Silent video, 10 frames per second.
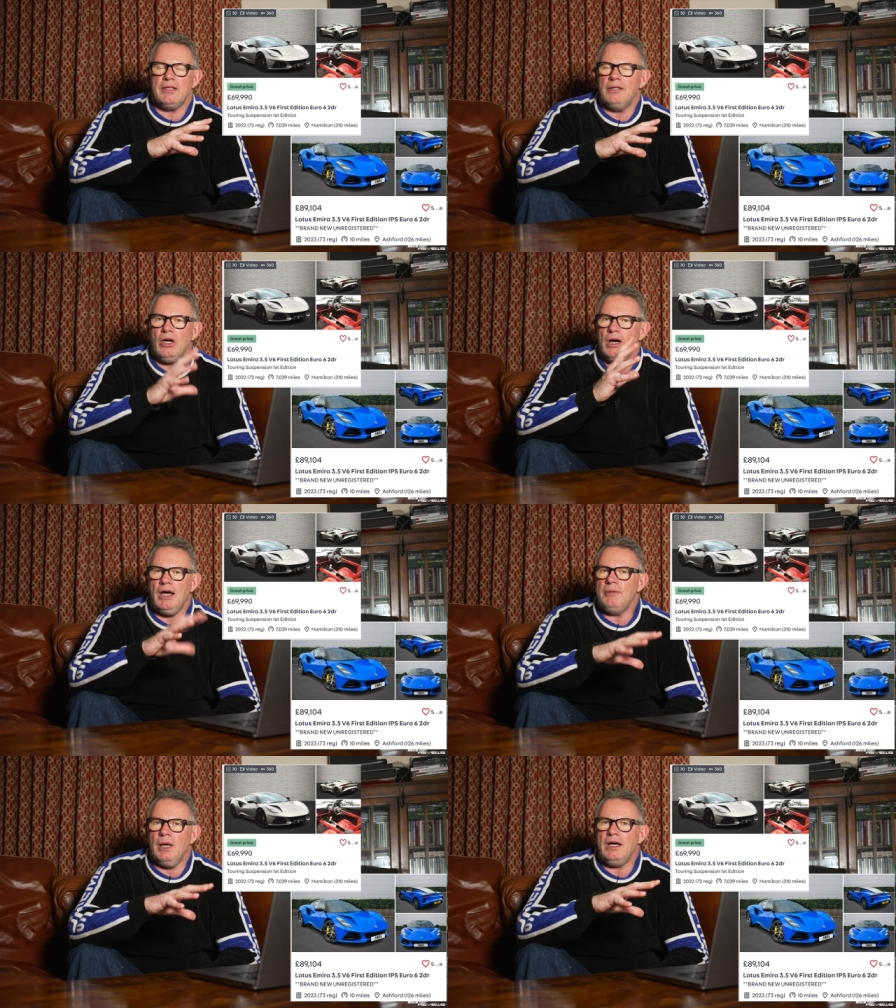They're not
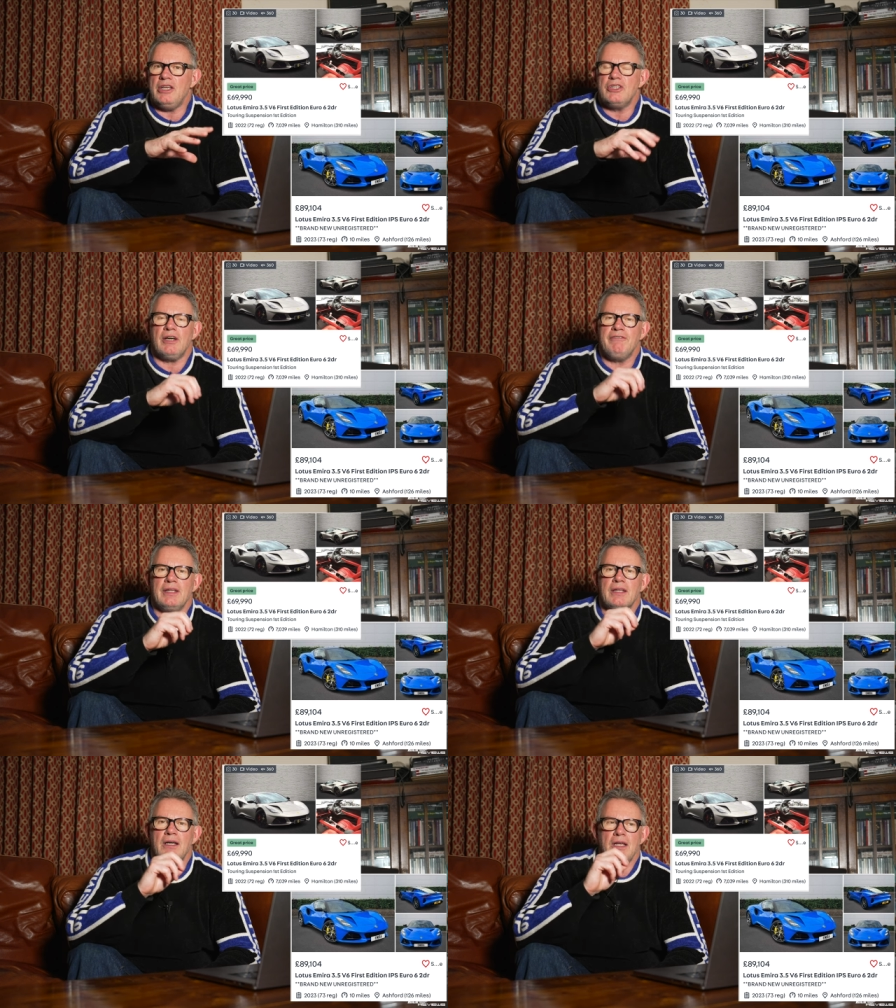high mileage. I
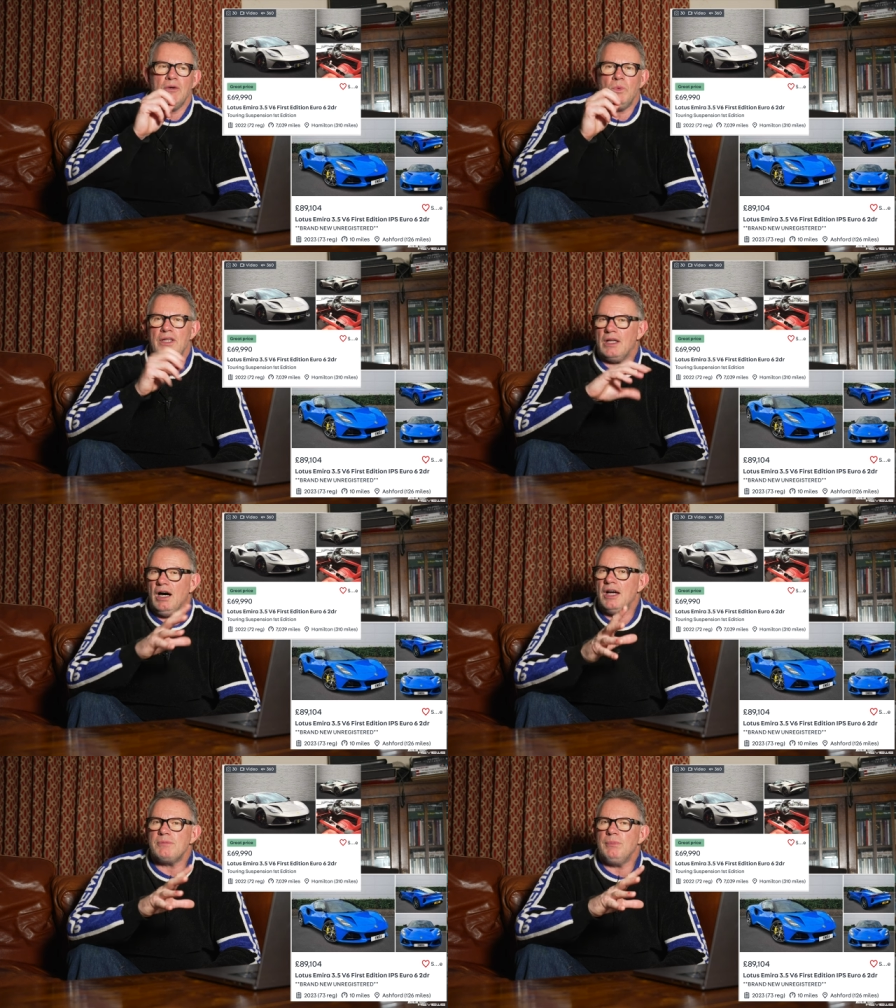think the one of the
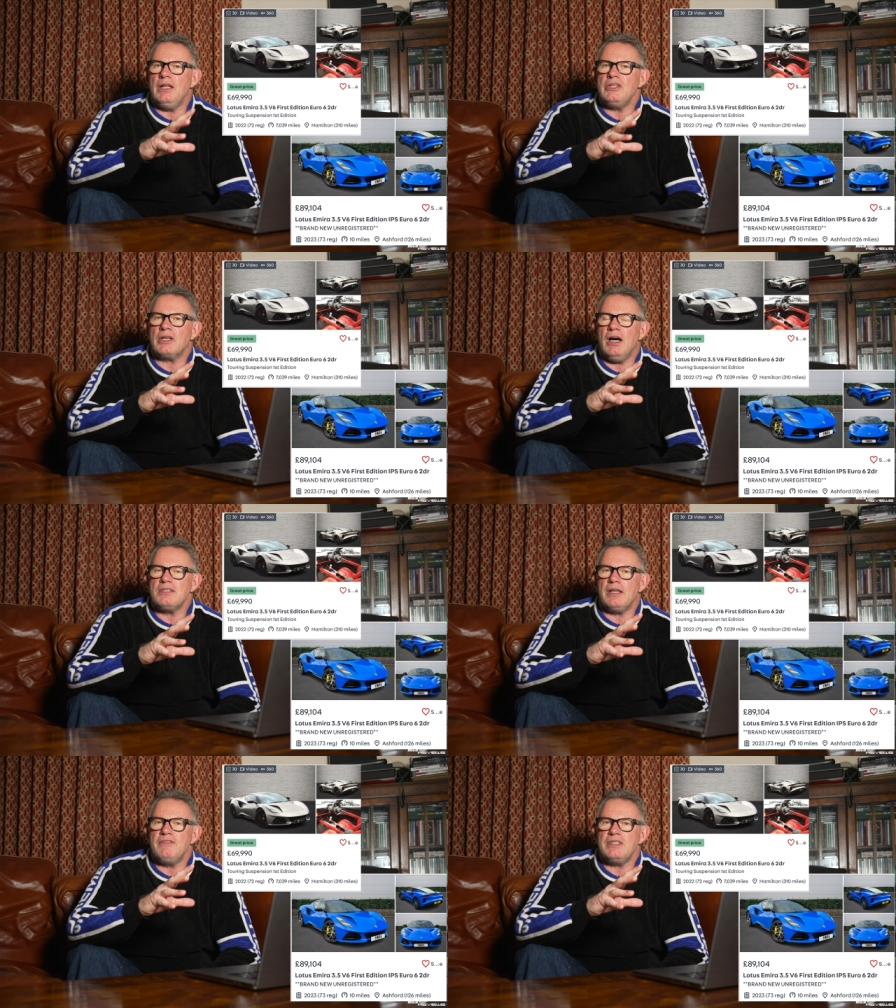highest mileage
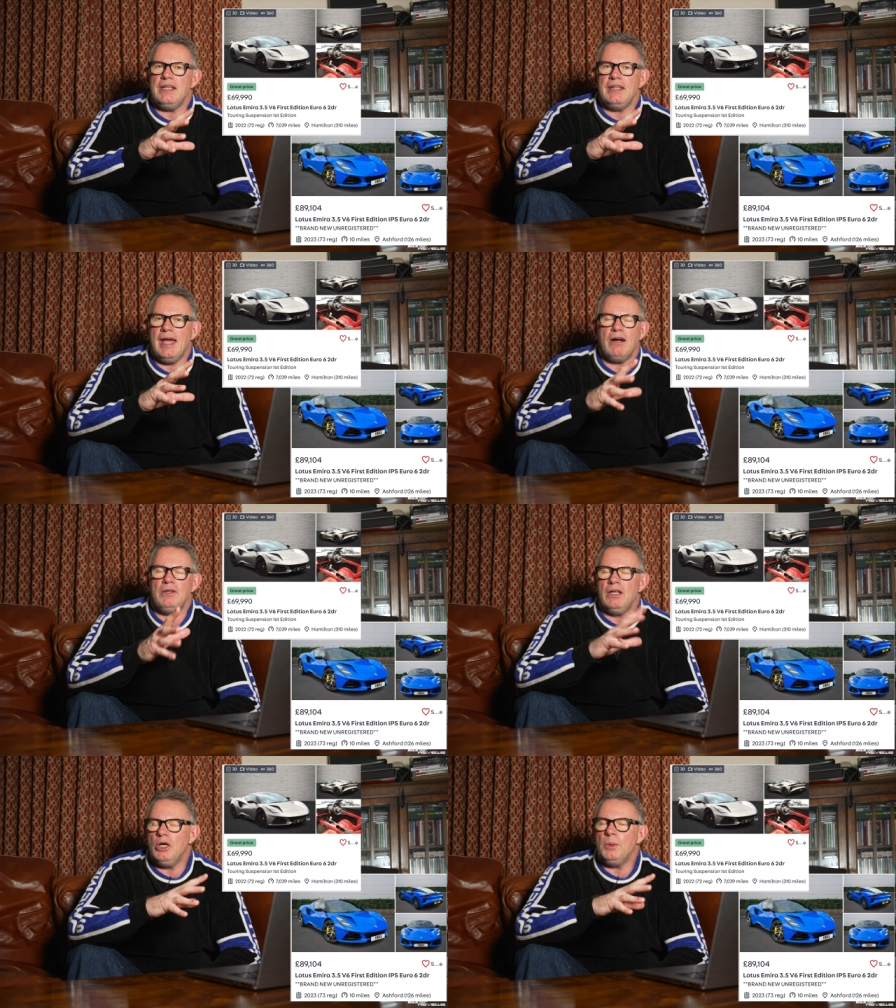cars that I've seen there
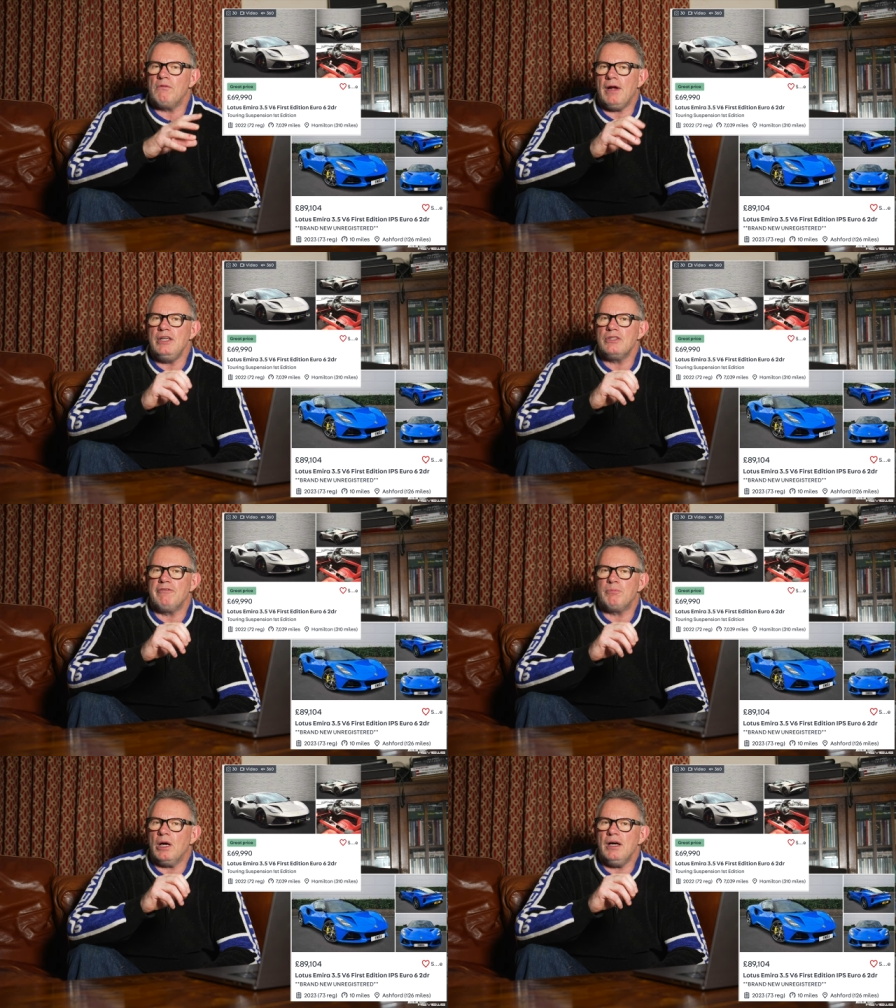in the lower range
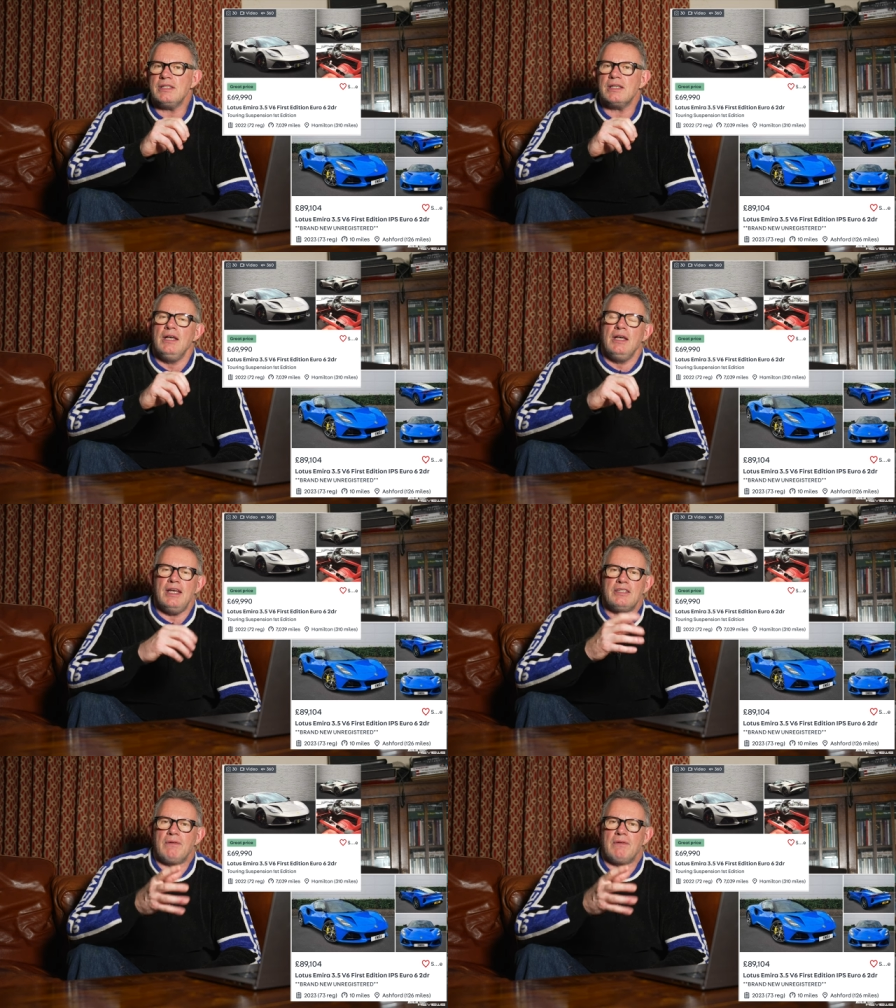of price is